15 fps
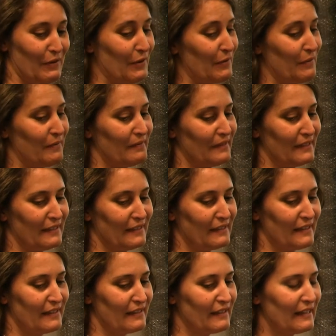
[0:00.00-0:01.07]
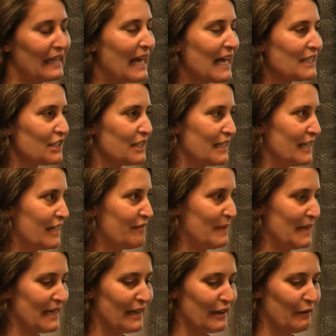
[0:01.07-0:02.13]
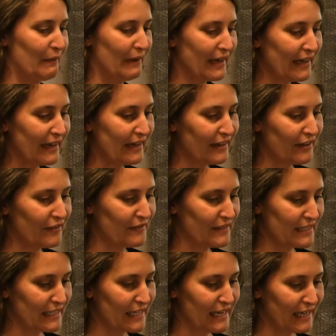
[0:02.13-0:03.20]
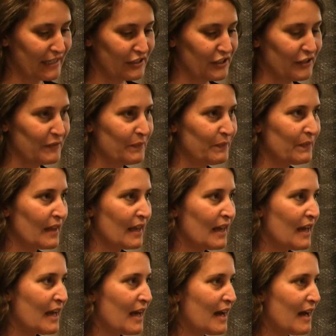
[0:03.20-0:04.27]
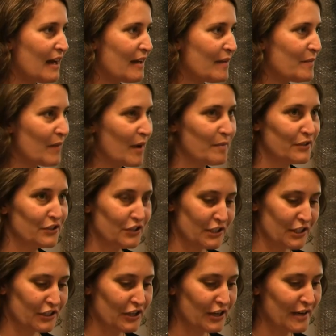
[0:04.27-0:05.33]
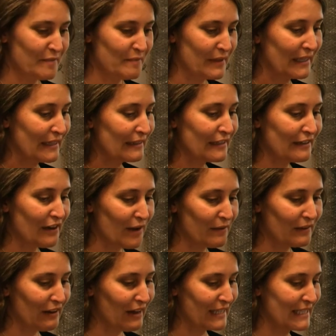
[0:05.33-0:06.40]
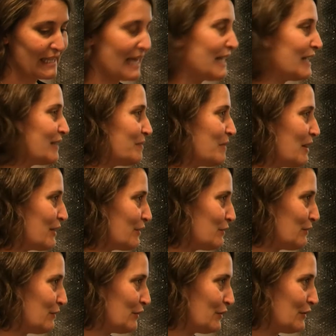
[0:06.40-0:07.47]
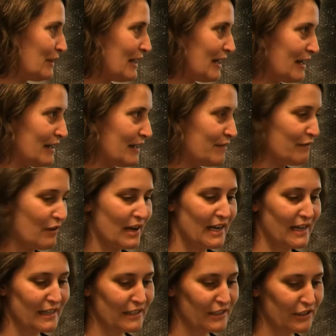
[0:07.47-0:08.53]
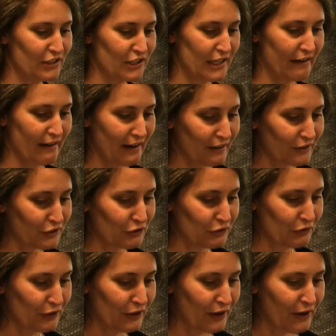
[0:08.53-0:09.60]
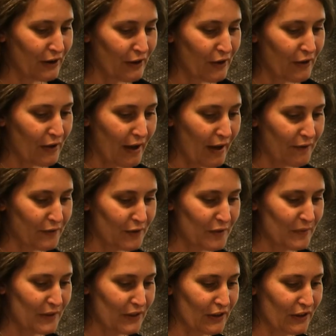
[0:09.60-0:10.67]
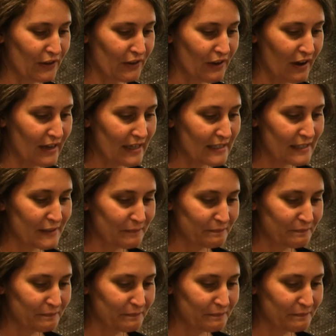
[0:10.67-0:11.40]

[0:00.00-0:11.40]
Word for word: who largely have been unaware of this connection. My producer Jodie McGill and I would like to thank Michael for inviting us to share our short film with you guys.